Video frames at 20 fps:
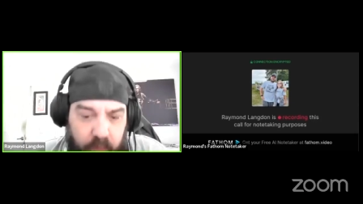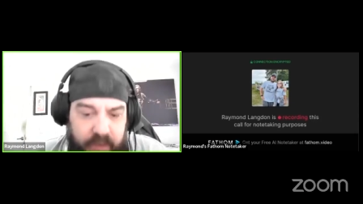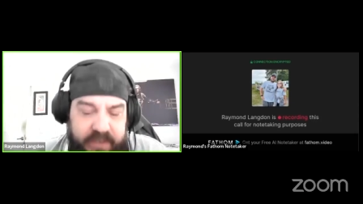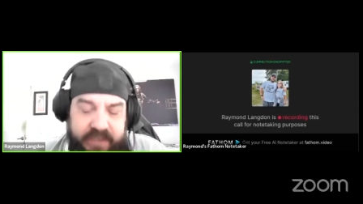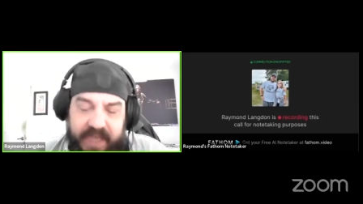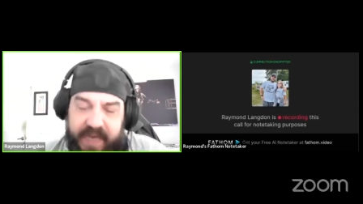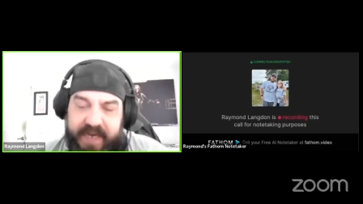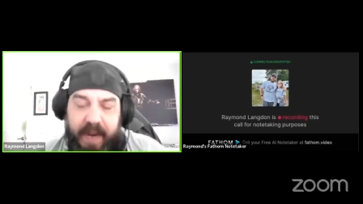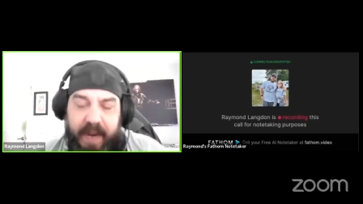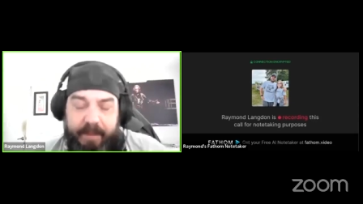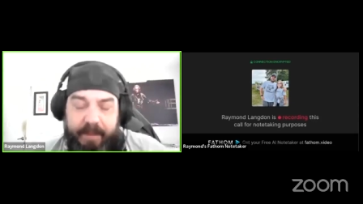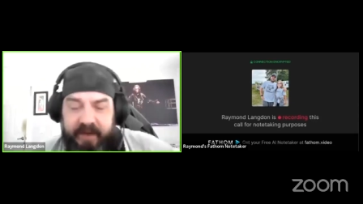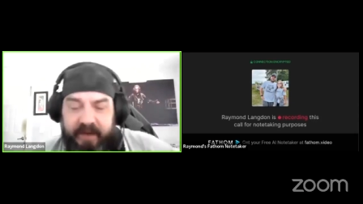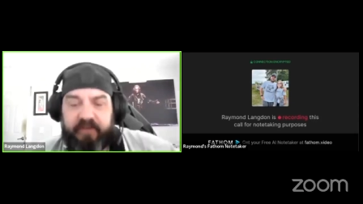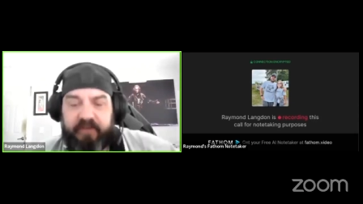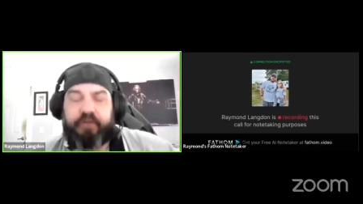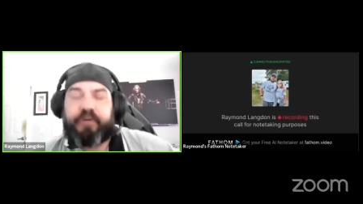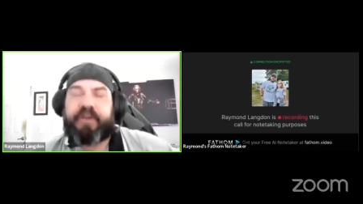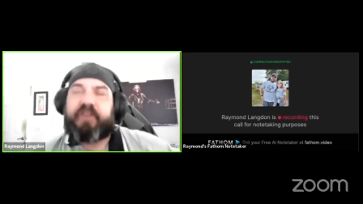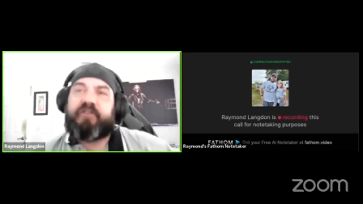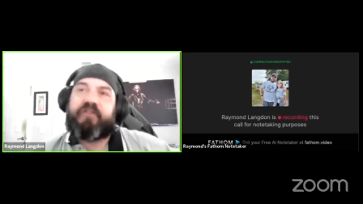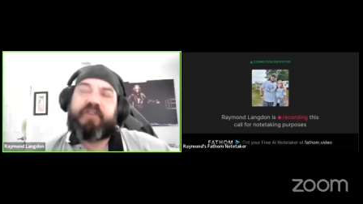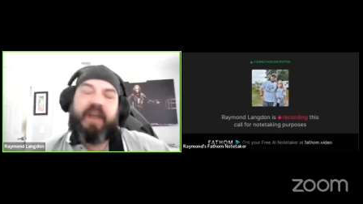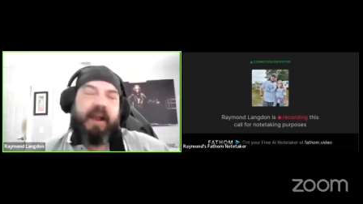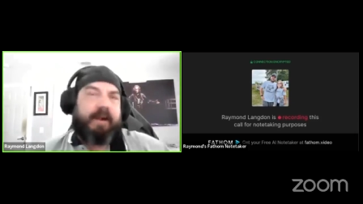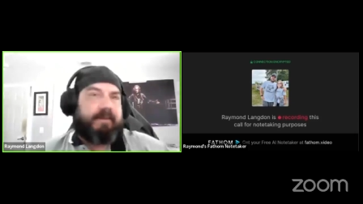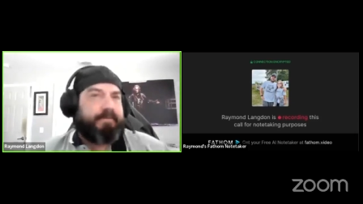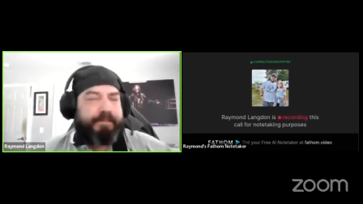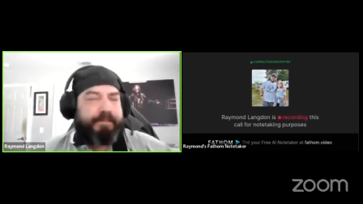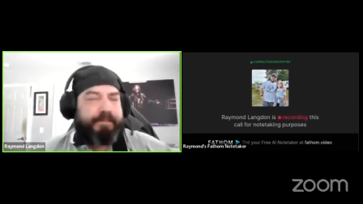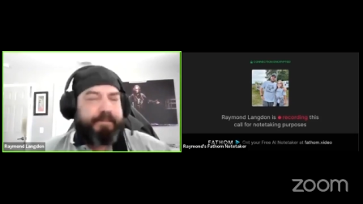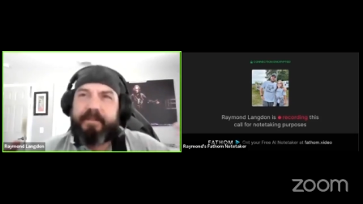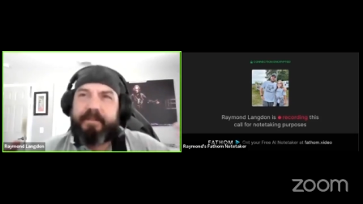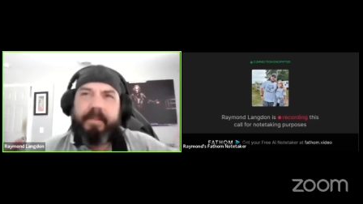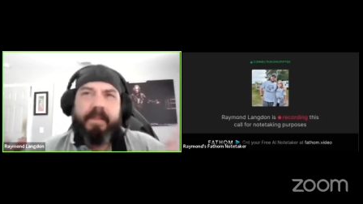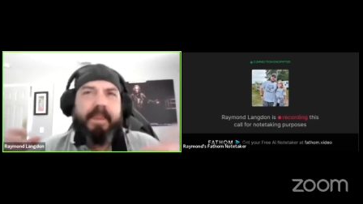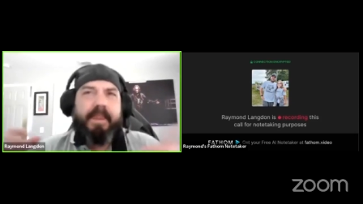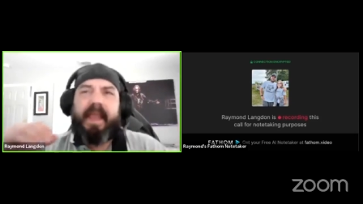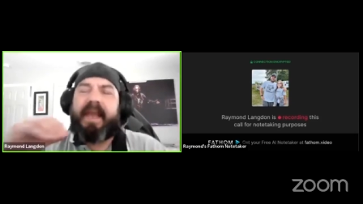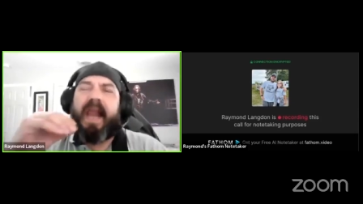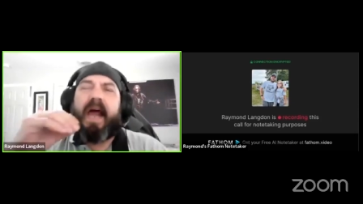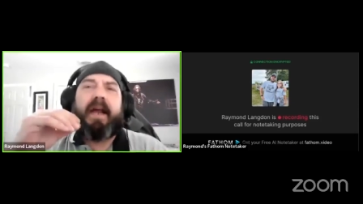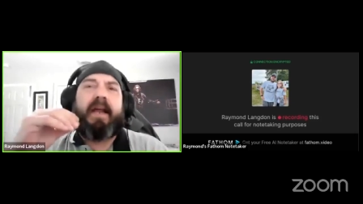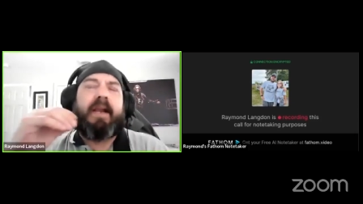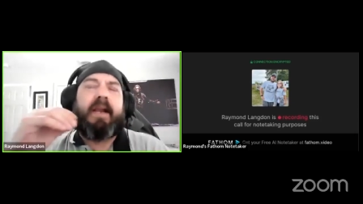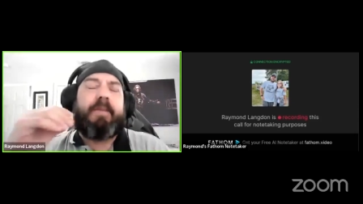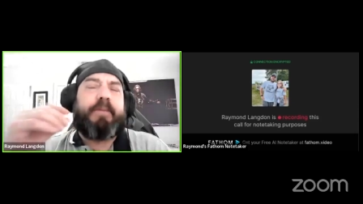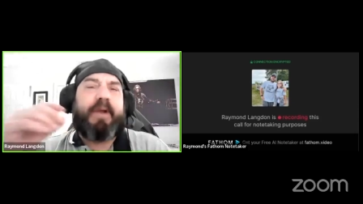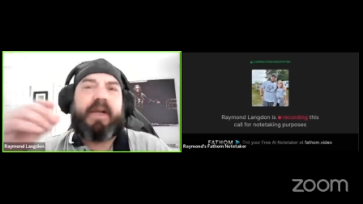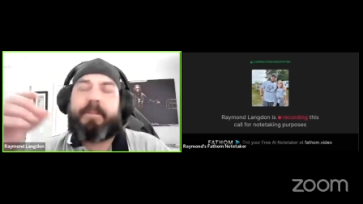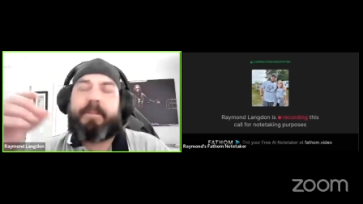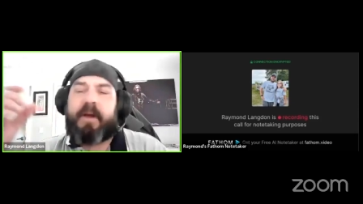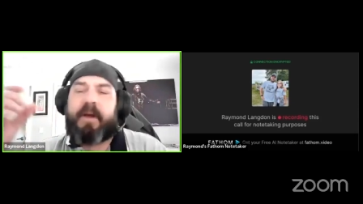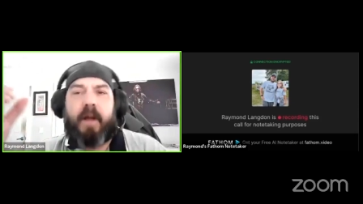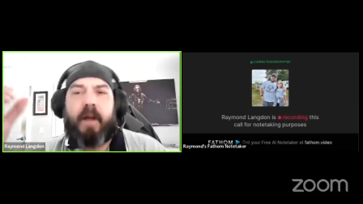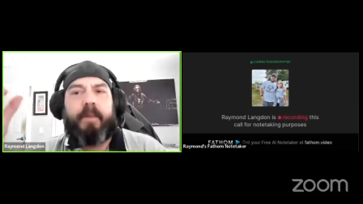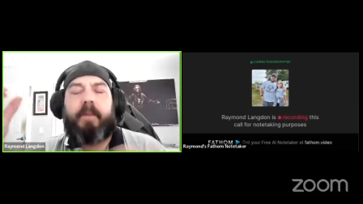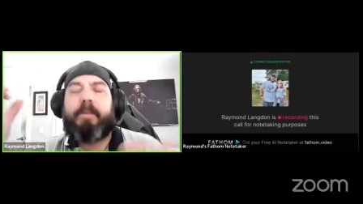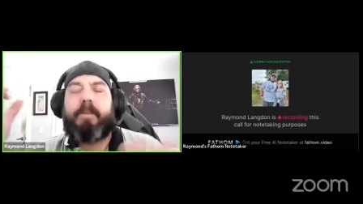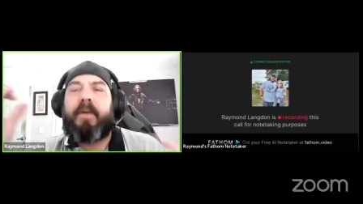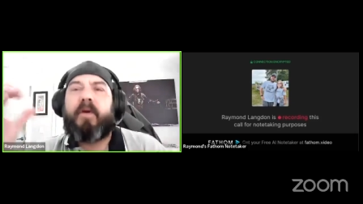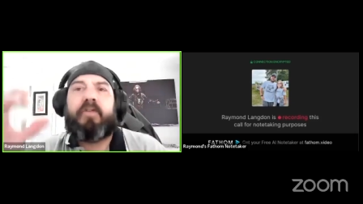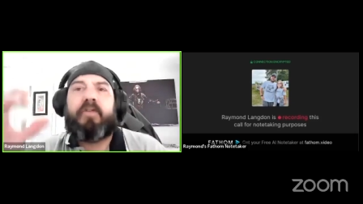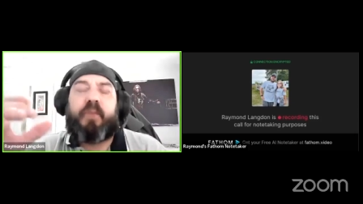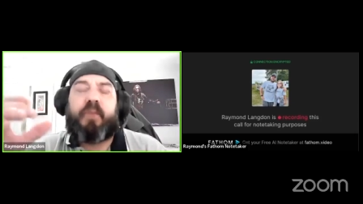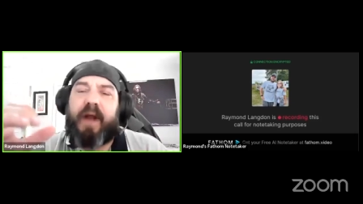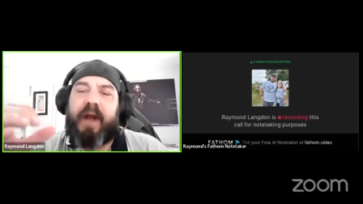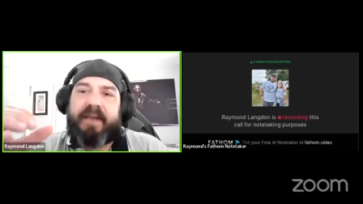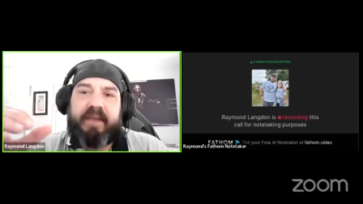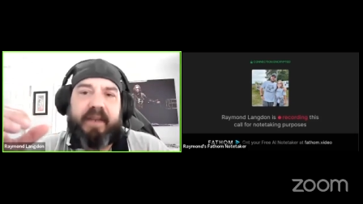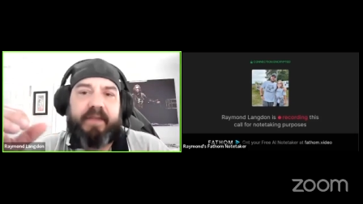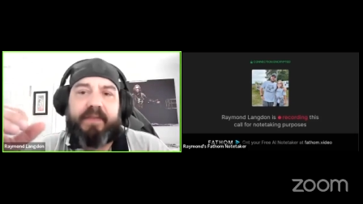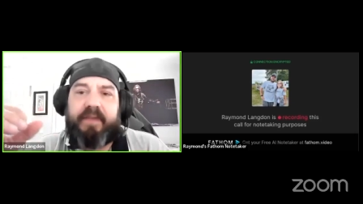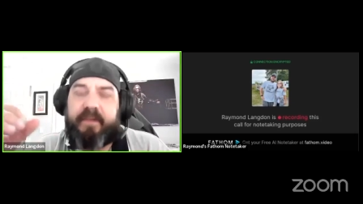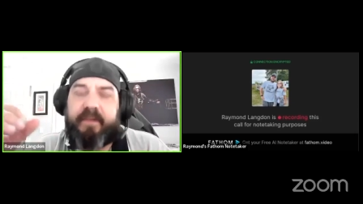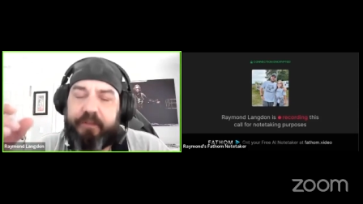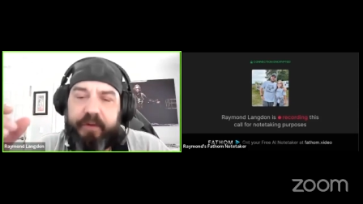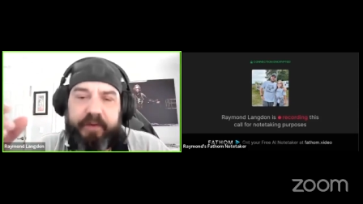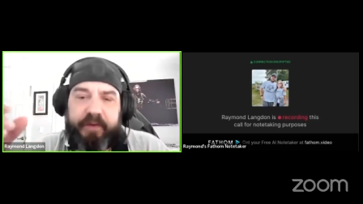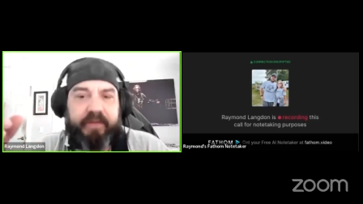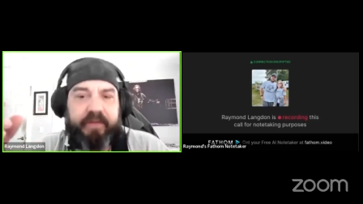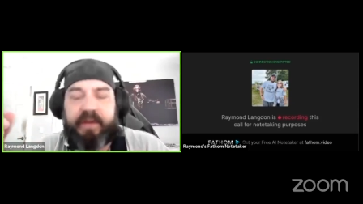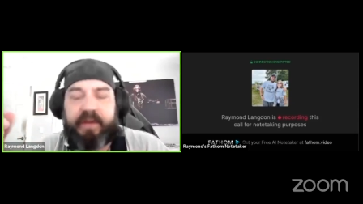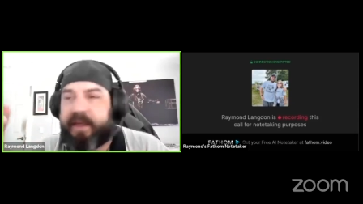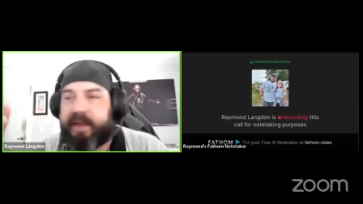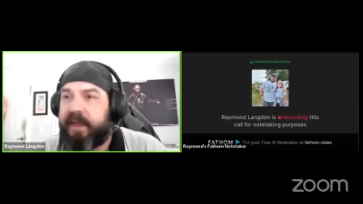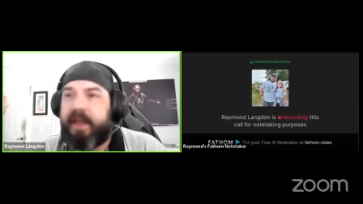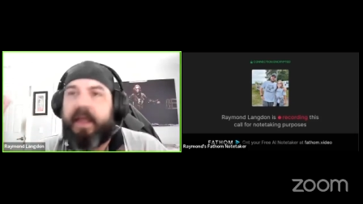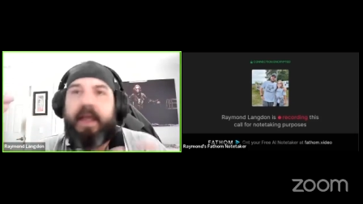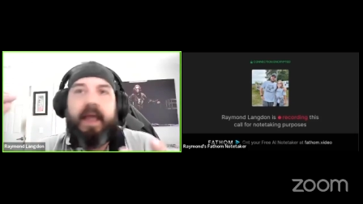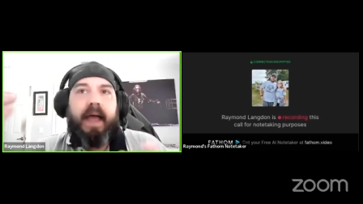more second. I'm going to screen share and I'm going to bring up a couple posts where I did this recently.